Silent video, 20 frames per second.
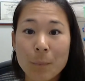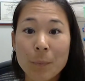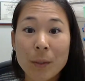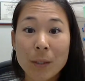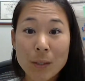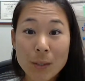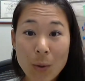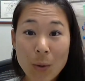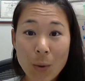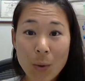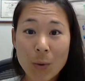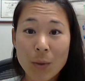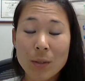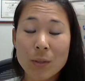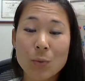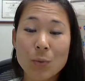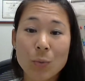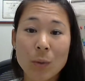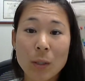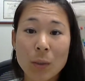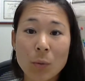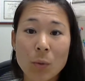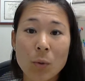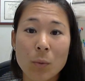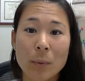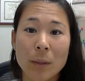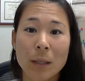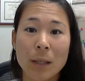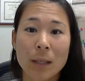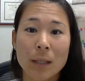So this is really cool
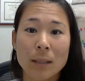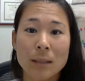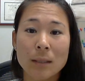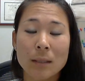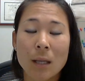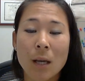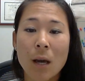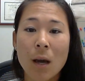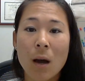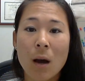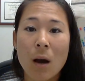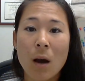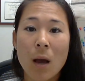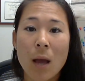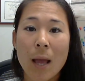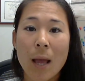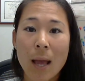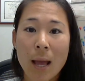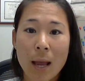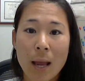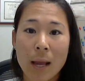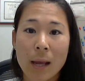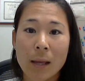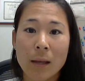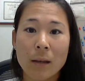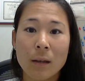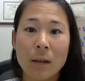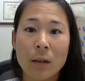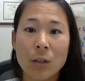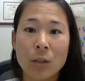because
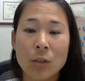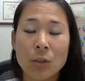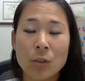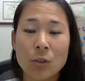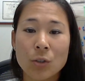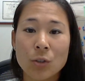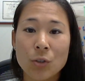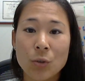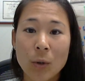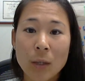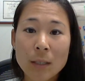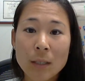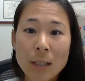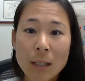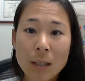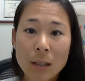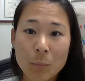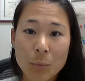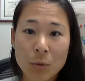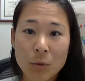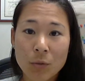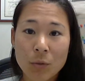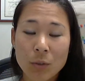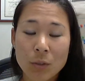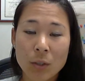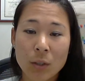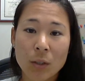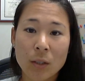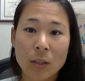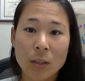a, short sale approvals
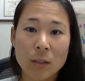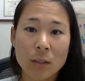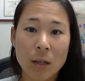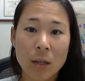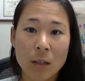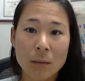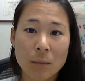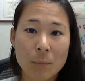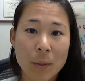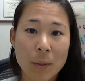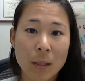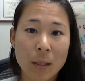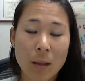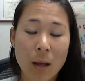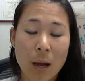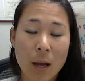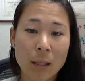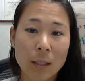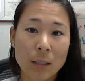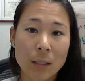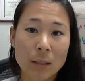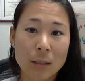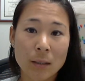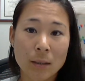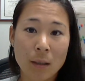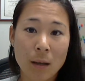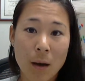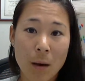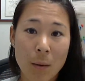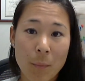are going to start being a lot e
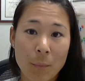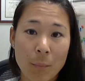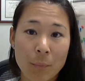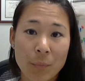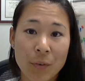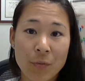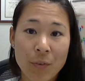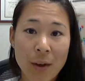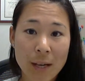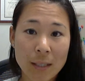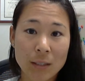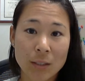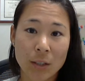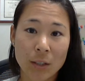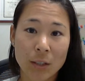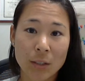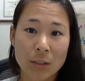um, faster.